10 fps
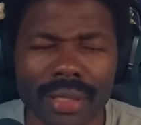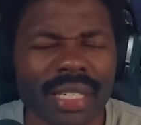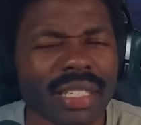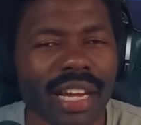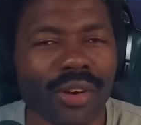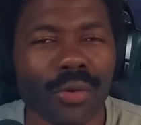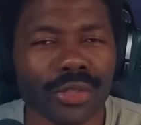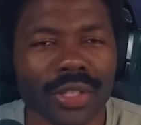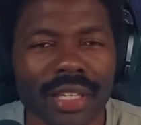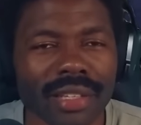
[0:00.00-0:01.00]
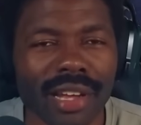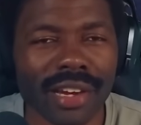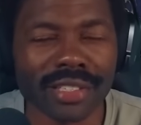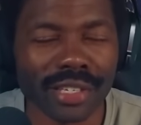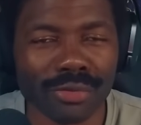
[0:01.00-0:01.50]
These like undulated
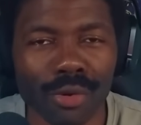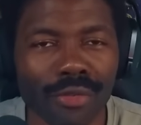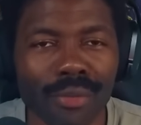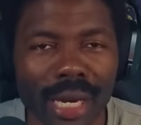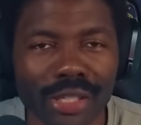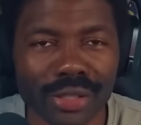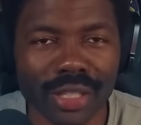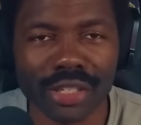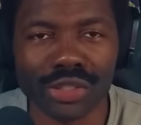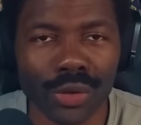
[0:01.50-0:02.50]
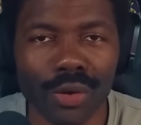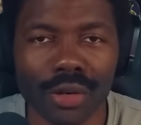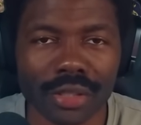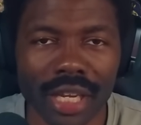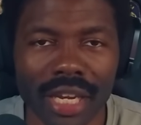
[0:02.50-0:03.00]
lines in rock formation that show
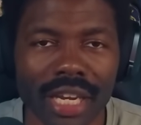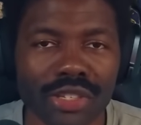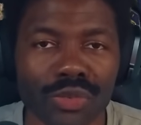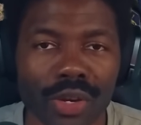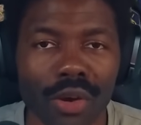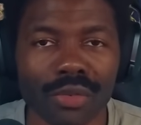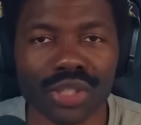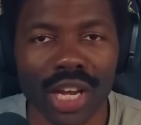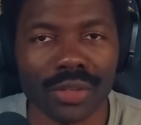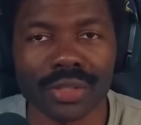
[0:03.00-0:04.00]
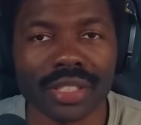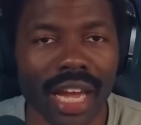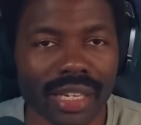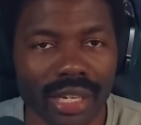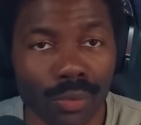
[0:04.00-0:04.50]
us a history of shallow
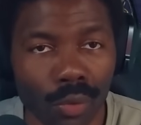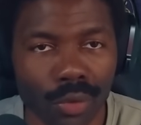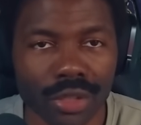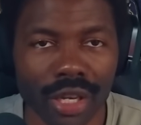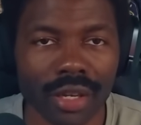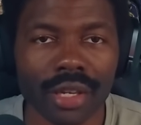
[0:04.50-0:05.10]
standing water